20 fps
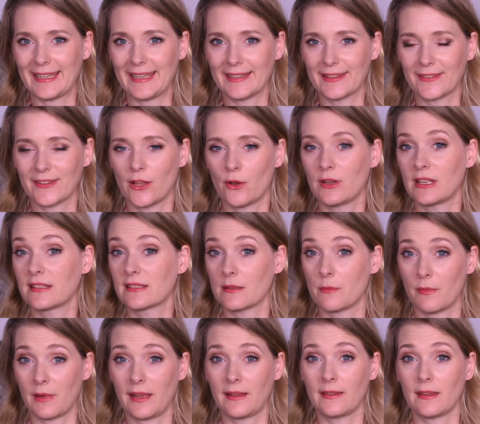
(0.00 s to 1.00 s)
in it. So it's
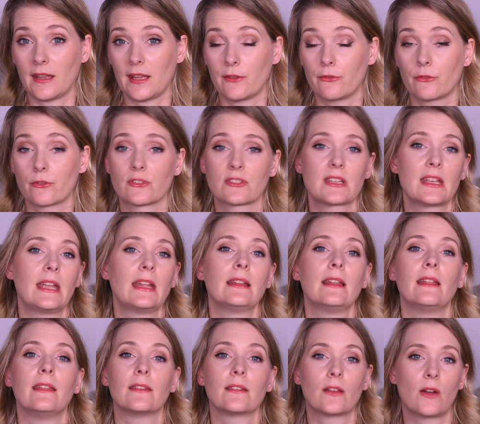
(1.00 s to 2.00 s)
amazing if your
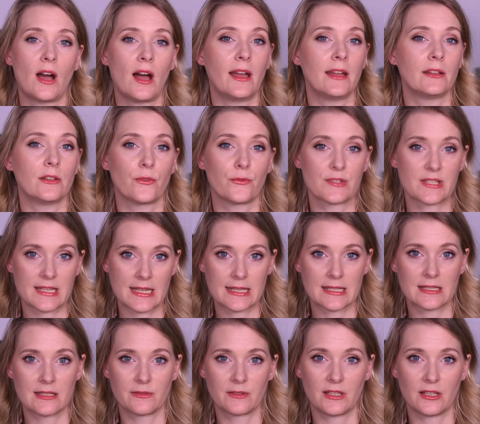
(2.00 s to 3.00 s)
skin is kind of
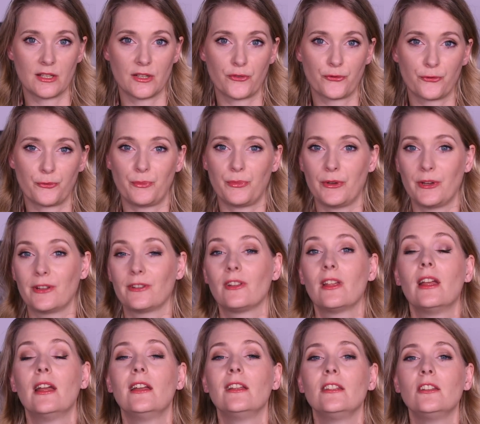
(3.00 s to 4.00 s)
sensitive, but
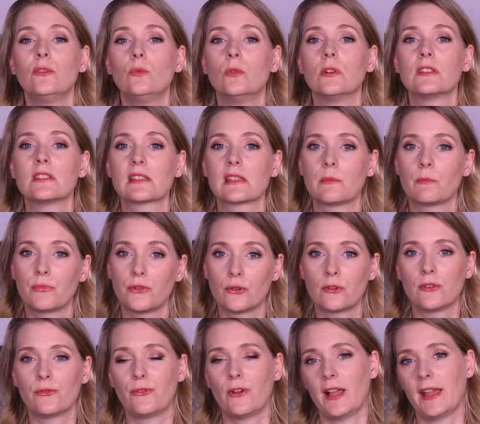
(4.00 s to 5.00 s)
you want some
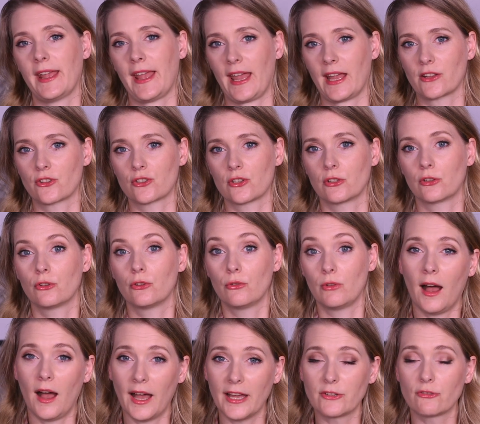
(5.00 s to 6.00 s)
purifying action.
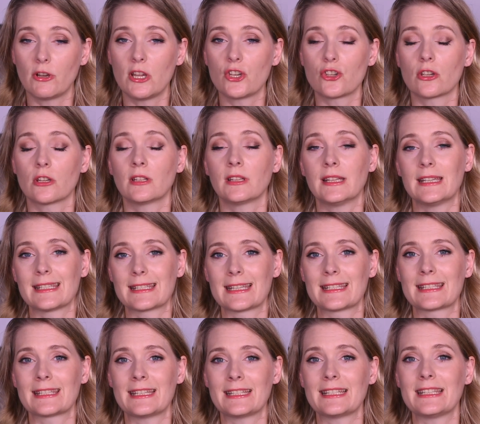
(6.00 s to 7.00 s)
Hydration, as
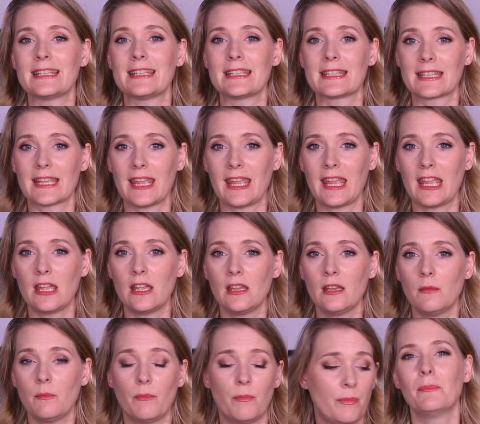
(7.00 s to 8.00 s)
I said, is
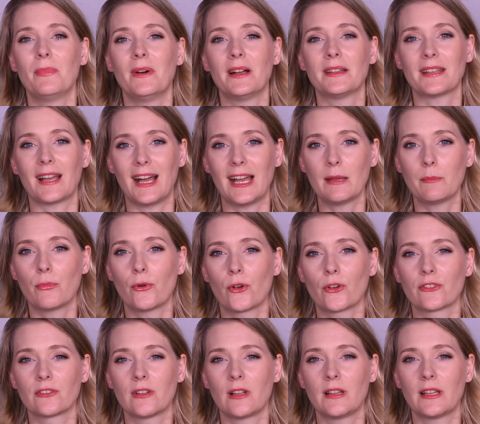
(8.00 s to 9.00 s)
key, but I
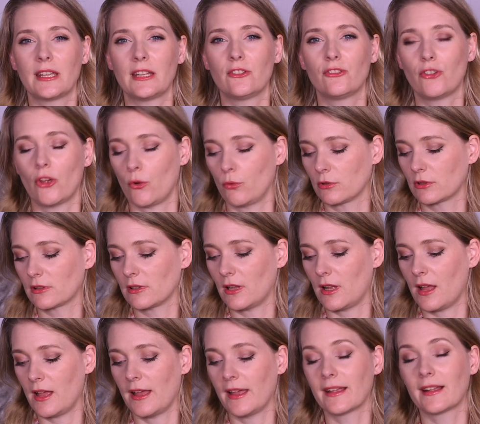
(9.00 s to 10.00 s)
personally don't
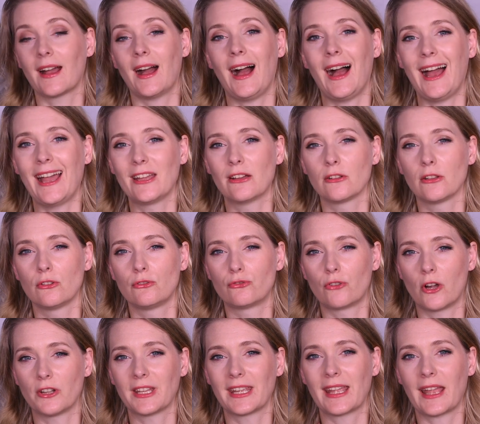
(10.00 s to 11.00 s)
like
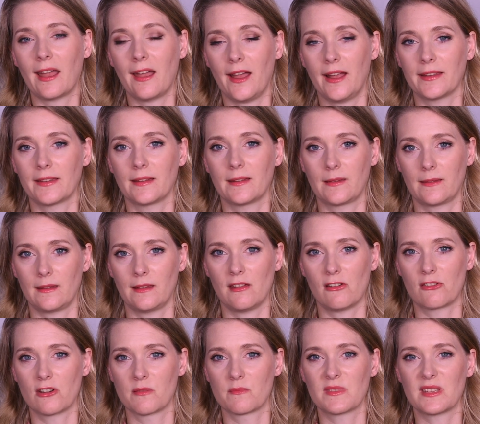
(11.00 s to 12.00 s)
hyaluronic acid
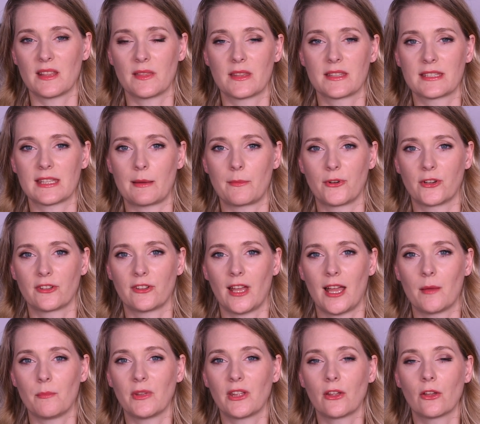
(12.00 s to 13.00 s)
serums in the
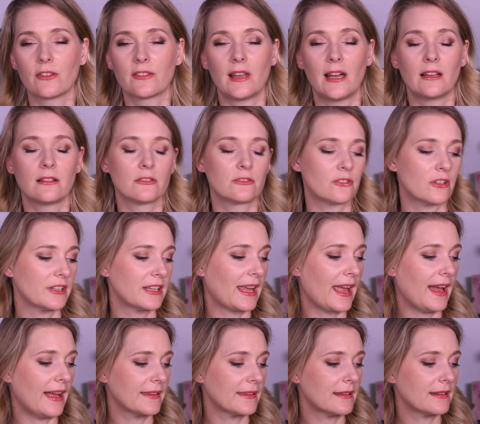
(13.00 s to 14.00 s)
summertime because hyaluronic
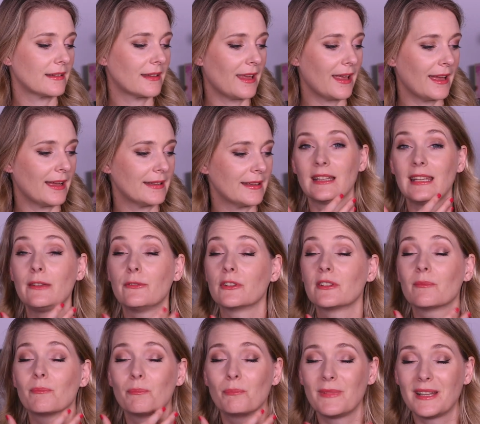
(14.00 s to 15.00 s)
acid can leave
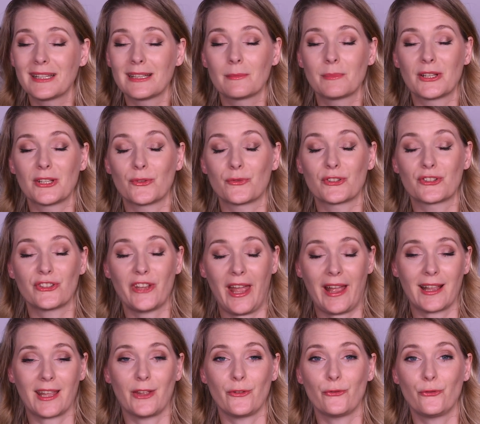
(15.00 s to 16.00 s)
a little bit of a
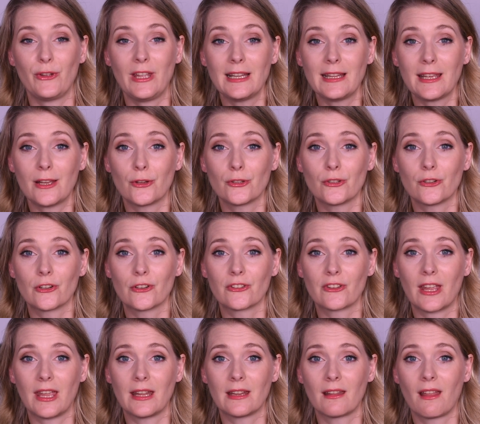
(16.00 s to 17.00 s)
tacky feeling on your
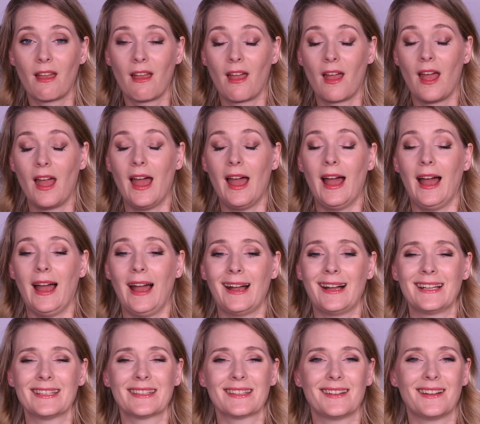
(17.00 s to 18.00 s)
skin.
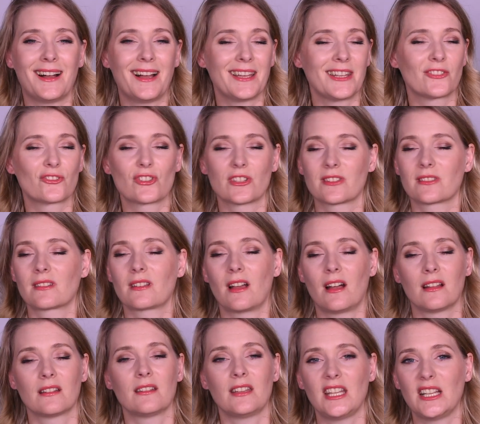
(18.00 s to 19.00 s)
And I just
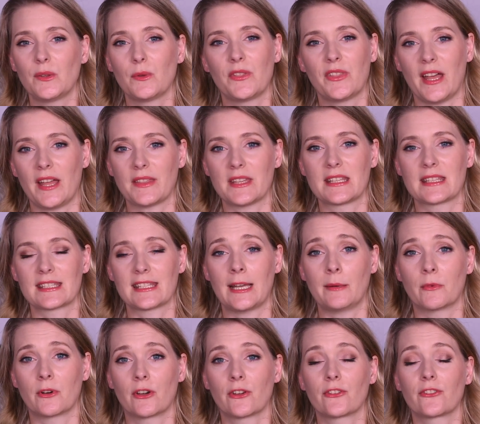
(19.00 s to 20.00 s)
can't deal with that in
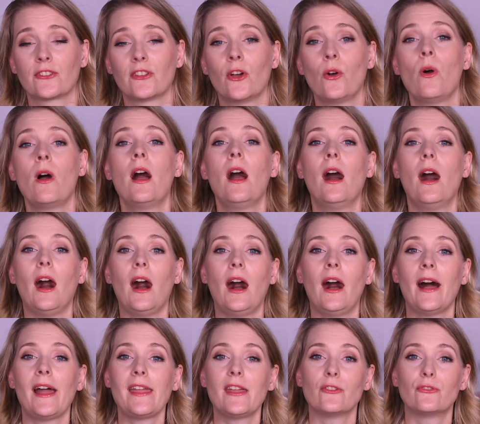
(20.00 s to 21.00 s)
summer. So
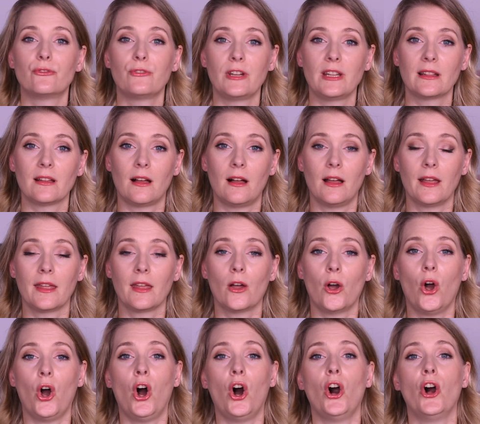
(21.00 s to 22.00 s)
I rely
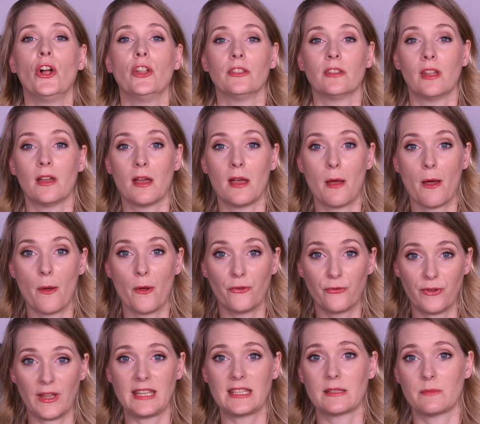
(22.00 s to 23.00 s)
on
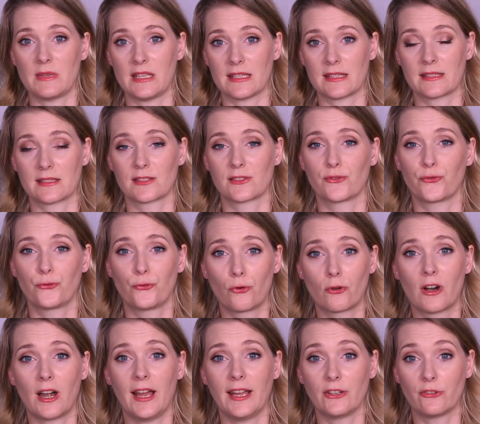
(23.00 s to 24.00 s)
face mists
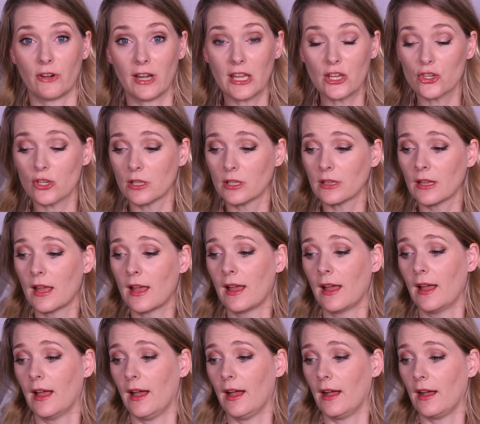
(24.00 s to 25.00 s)
for hydration,
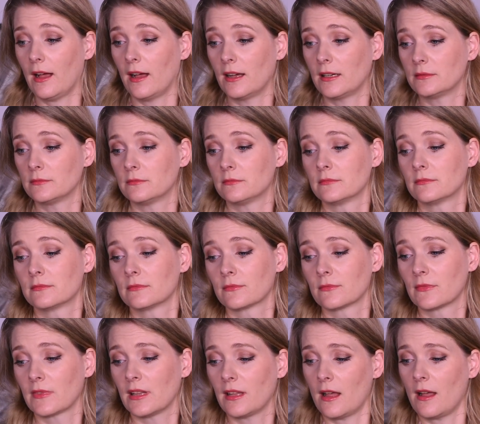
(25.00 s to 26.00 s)

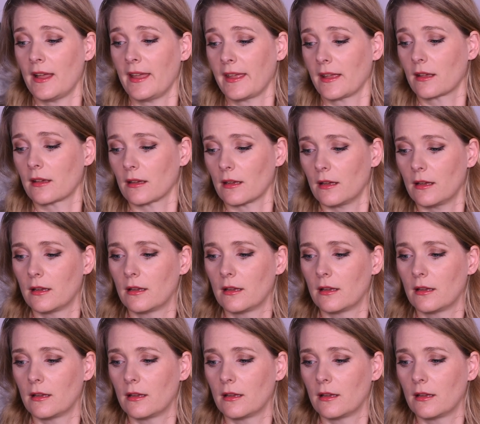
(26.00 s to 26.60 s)
like